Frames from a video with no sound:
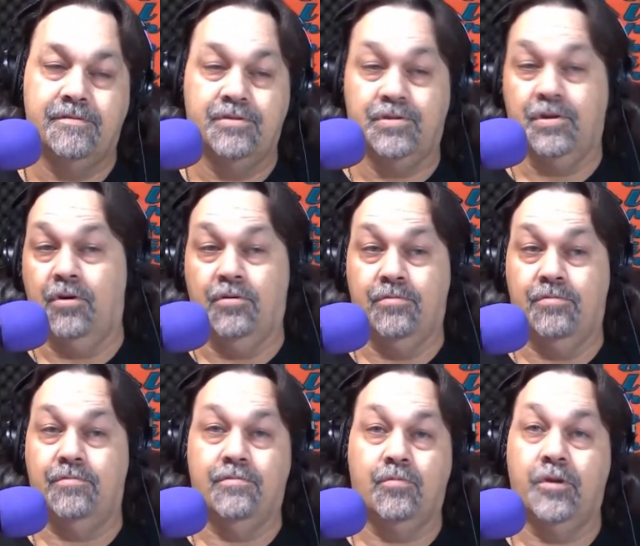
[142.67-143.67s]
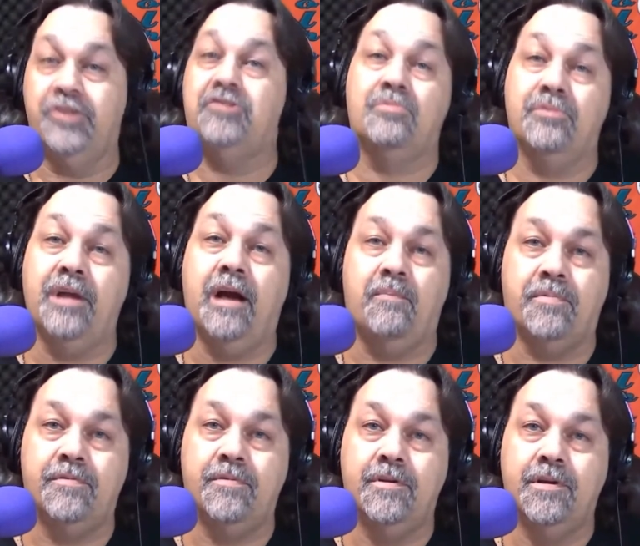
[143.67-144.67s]
So we screwed up.
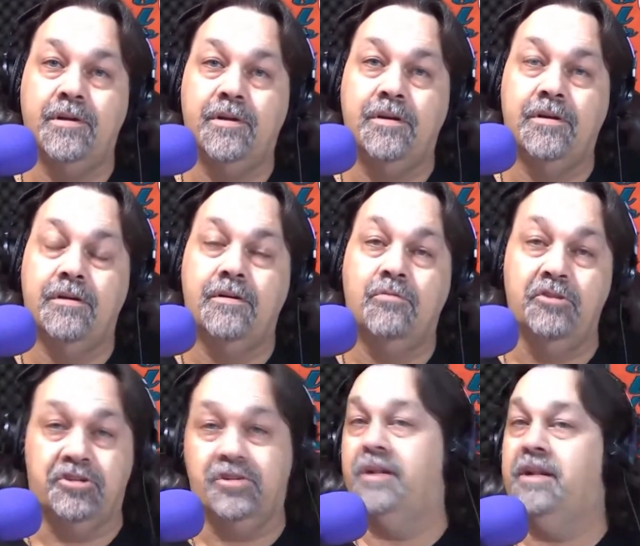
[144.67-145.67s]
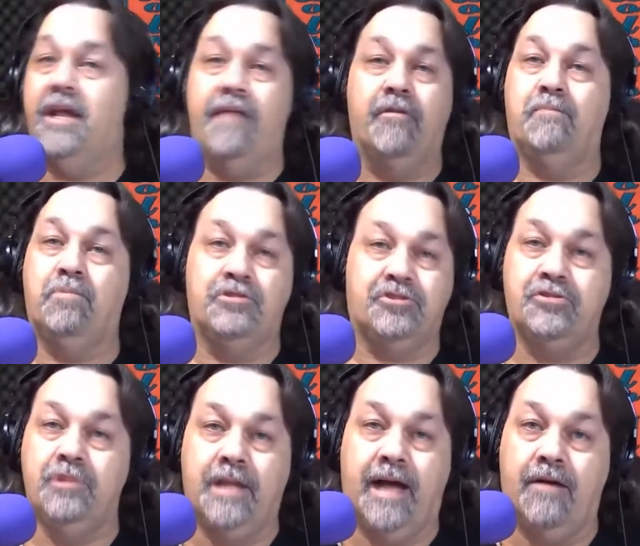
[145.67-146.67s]
We should have never pushed
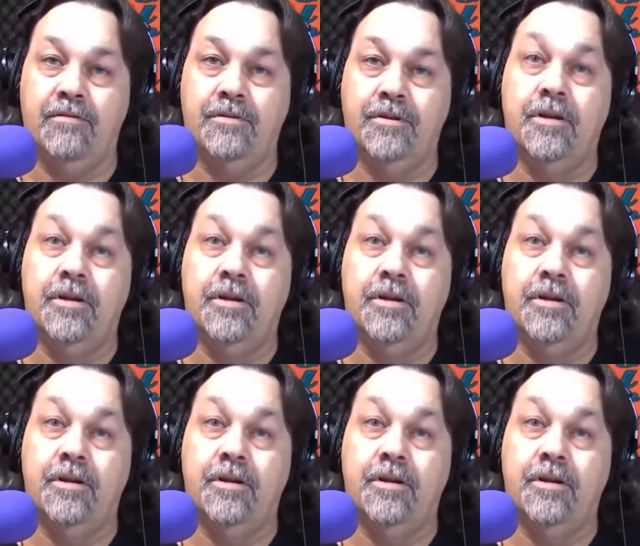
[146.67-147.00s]
Shula out.